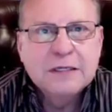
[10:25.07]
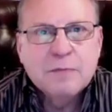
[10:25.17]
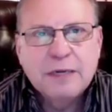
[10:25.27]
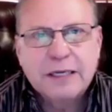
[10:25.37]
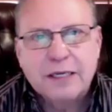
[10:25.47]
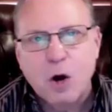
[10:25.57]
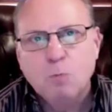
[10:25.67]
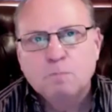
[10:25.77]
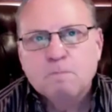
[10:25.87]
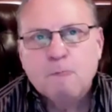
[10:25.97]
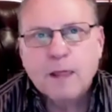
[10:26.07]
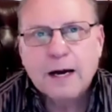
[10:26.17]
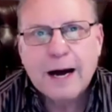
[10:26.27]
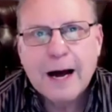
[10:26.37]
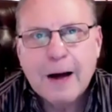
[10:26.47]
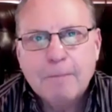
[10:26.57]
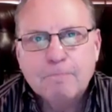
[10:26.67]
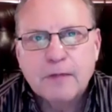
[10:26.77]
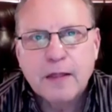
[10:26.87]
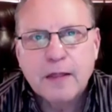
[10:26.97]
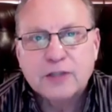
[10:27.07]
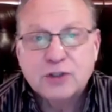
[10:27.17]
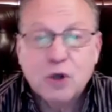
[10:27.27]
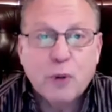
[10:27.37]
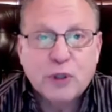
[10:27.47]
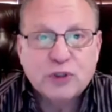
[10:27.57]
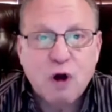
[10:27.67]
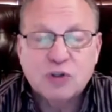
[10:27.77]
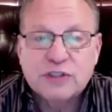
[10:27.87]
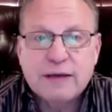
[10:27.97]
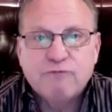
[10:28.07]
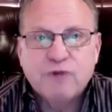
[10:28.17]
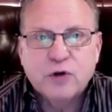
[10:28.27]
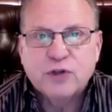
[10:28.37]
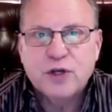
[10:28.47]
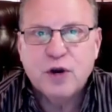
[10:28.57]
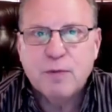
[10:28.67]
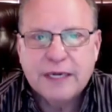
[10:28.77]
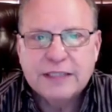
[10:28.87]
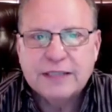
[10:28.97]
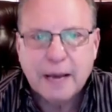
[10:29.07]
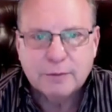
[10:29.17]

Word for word: But, you know, that's still pretty strong. Seven figures in a year, many times.